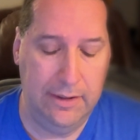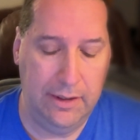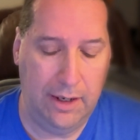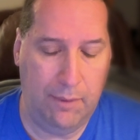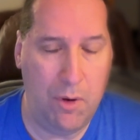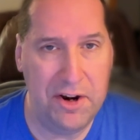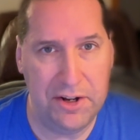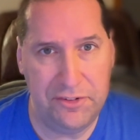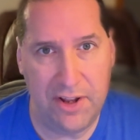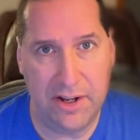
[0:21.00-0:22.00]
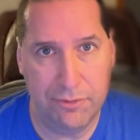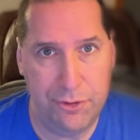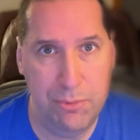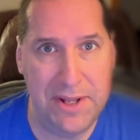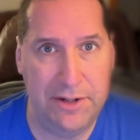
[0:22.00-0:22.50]
I wanted to take a
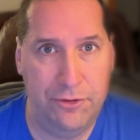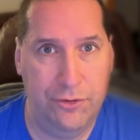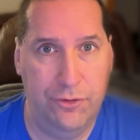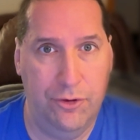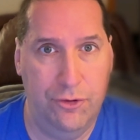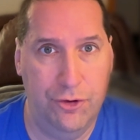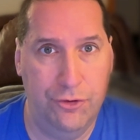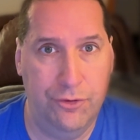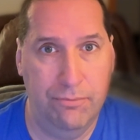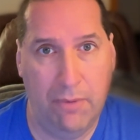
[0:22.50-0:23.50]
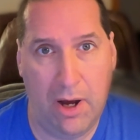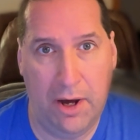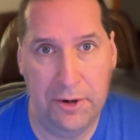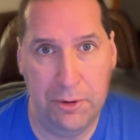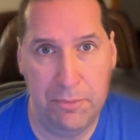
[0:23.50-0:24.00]
few minutes to just
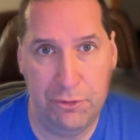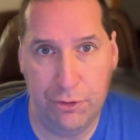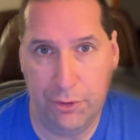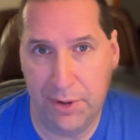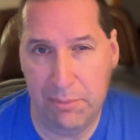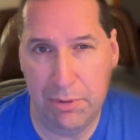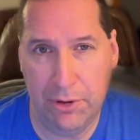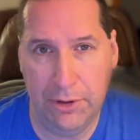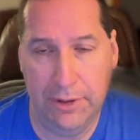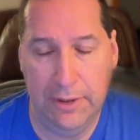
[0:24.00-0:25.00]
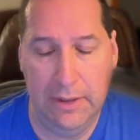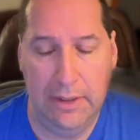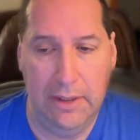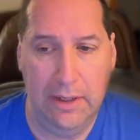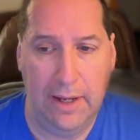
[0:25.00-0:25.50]
honor Mr. Greenberg
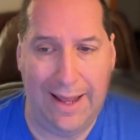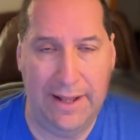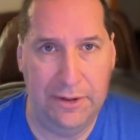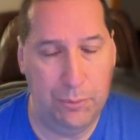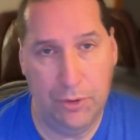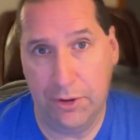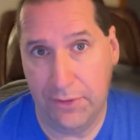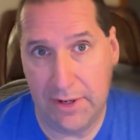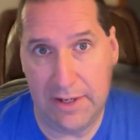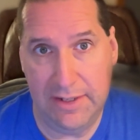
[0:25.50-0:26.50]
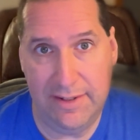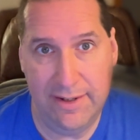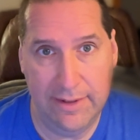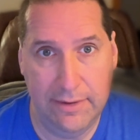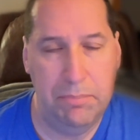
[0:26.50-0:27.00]
and the work that he
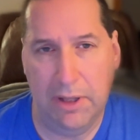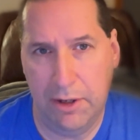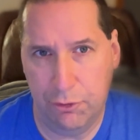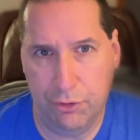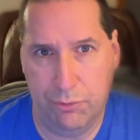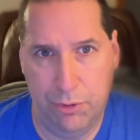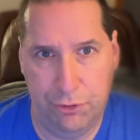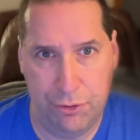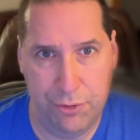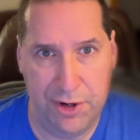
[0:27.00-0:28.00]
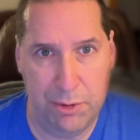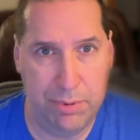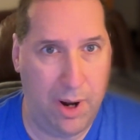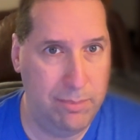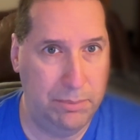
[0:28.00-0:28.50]
did. Players of Wizardry are
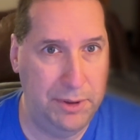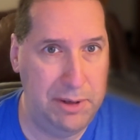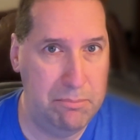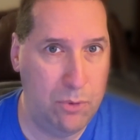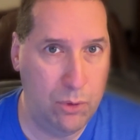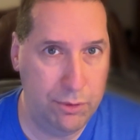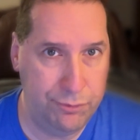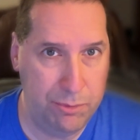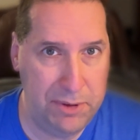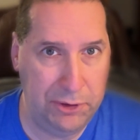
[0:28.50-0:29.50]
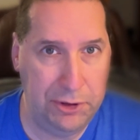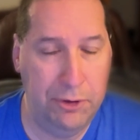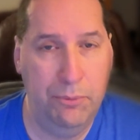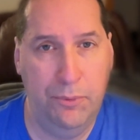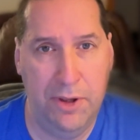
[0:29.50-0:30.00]
probably more familiar
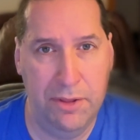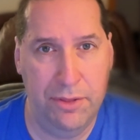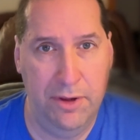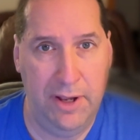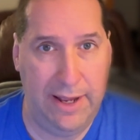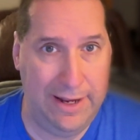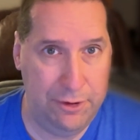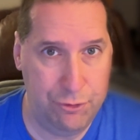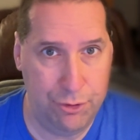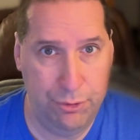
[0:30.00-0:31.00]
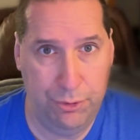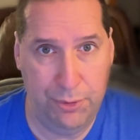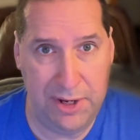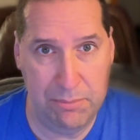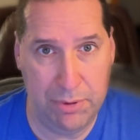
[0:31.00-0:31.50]
with Andrew
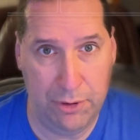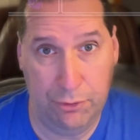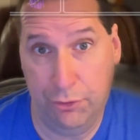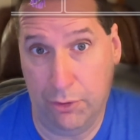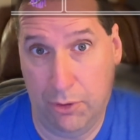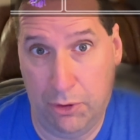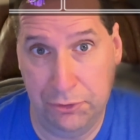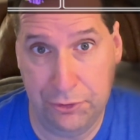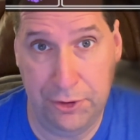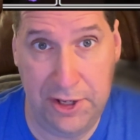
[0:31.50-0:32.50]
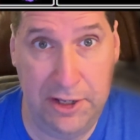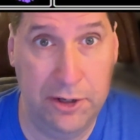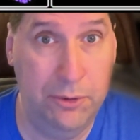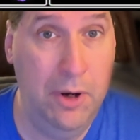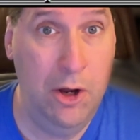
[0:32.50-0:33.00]
Greenberg's alter
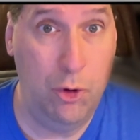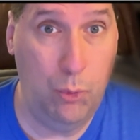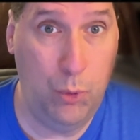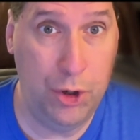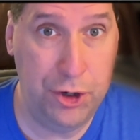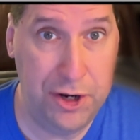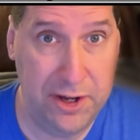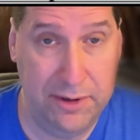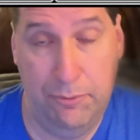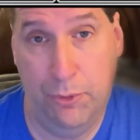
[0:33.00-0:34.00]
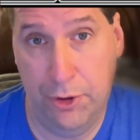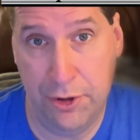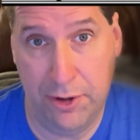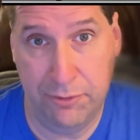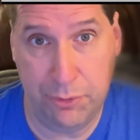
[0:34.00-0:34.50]
ego, Werdna.
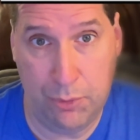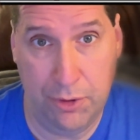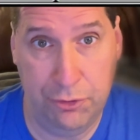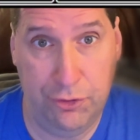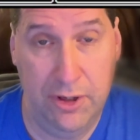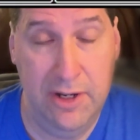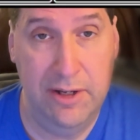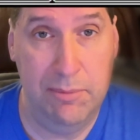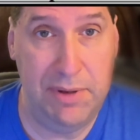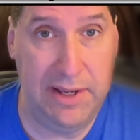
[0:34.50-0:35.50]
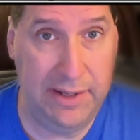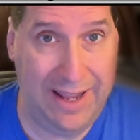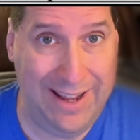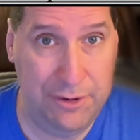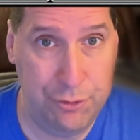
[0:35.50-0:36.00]
Werdna, of course, being
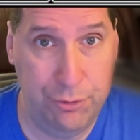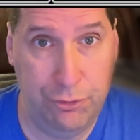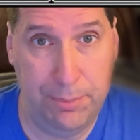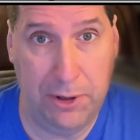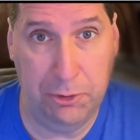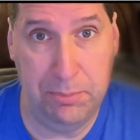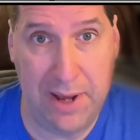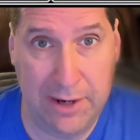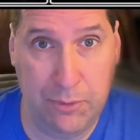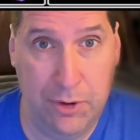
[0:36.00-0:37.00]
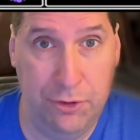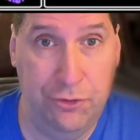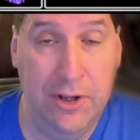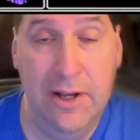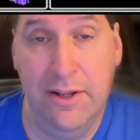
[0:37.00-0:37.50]
Andrew spelled backwards,
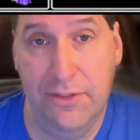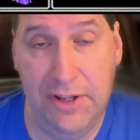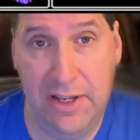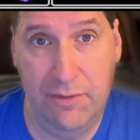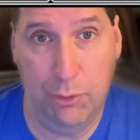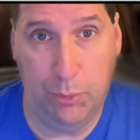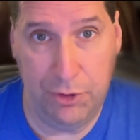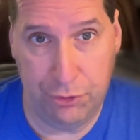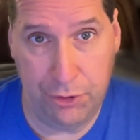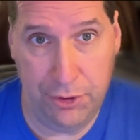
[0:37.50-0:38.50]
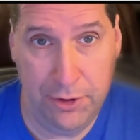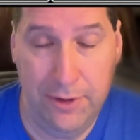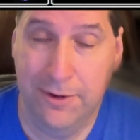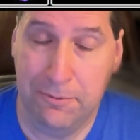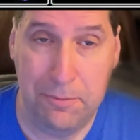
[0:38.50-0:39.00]
the evil wizard
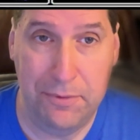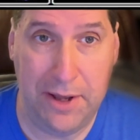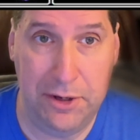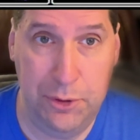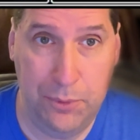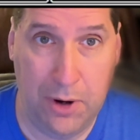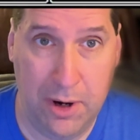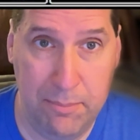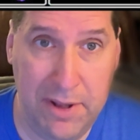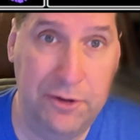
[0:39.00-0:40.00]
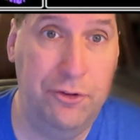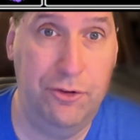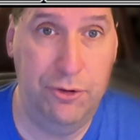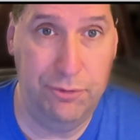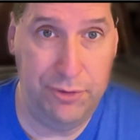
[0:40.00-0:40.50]
that you are meant to
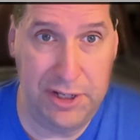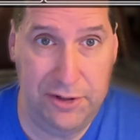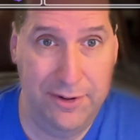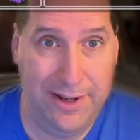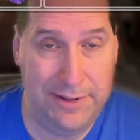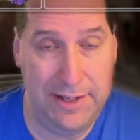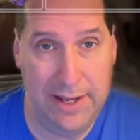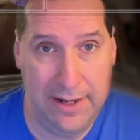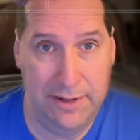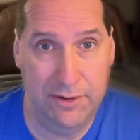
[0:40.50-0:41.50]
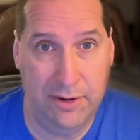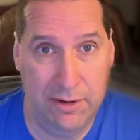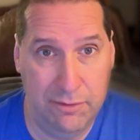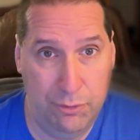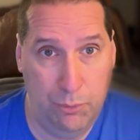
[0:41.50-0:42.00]
defeat at the end
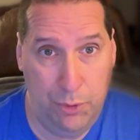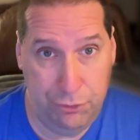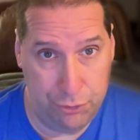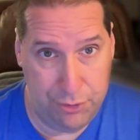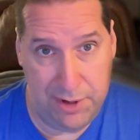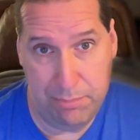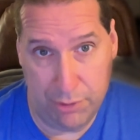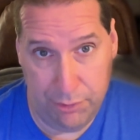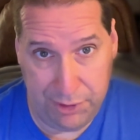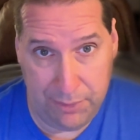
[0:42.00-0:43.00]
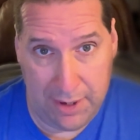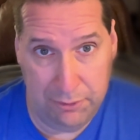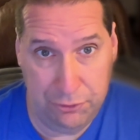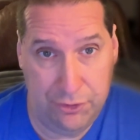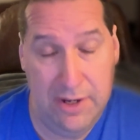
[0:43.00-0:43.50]
of Wizardry, Proving
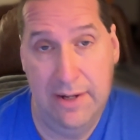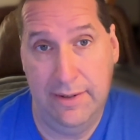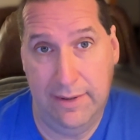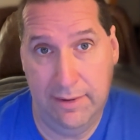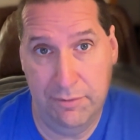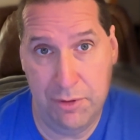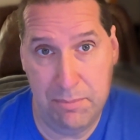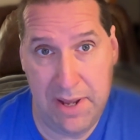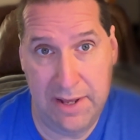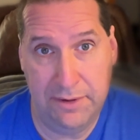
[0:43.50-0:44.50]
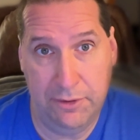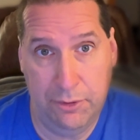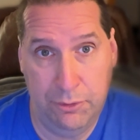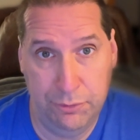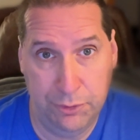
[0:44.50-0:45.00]
Grounds of the Mad
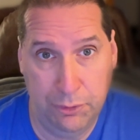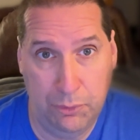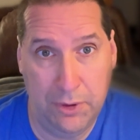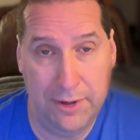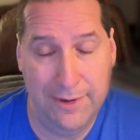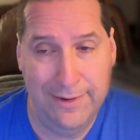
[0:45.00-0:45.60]
Overlord.